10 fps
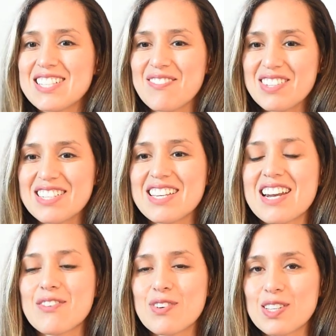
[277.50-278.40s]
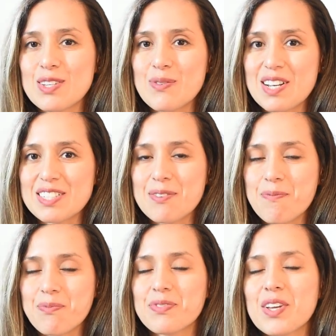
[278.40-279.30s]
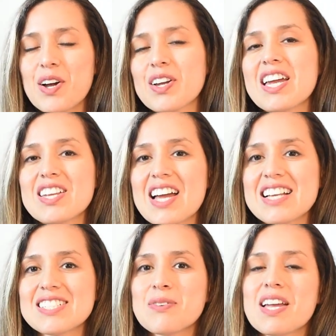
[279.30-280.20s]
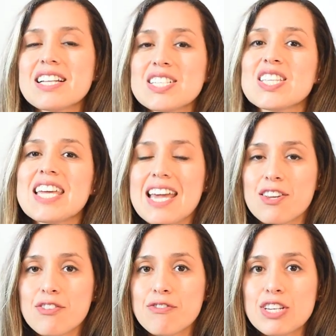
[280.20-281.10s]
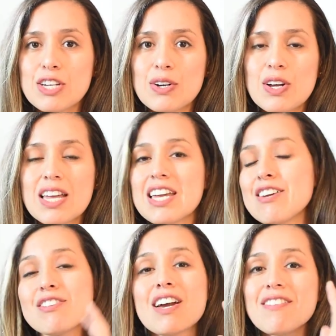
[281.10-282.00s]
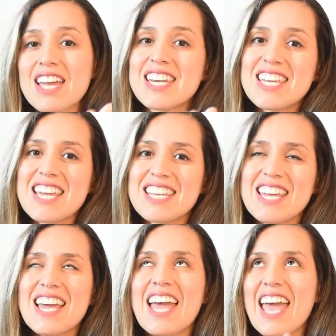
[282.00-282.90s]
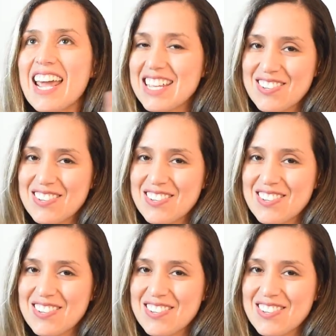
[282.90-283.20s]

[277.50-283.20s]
something that I really want. Okay, you guys, we got to the end of the video. If you have any